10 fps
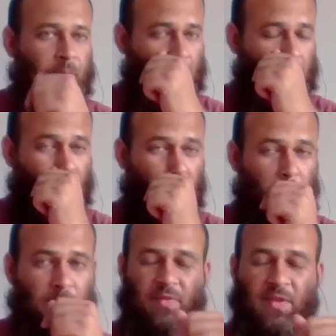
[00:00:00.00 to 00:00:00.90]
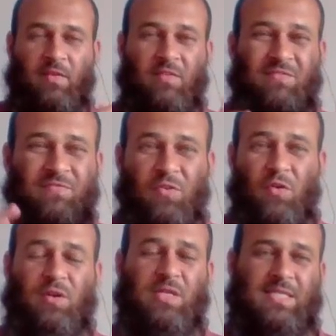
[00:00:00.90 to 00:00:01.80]
Now,
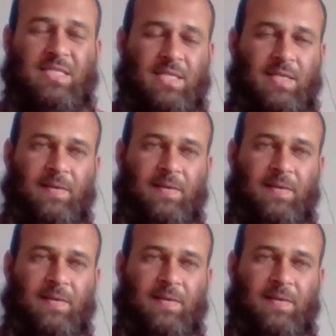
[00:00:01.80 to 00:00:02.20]
forest.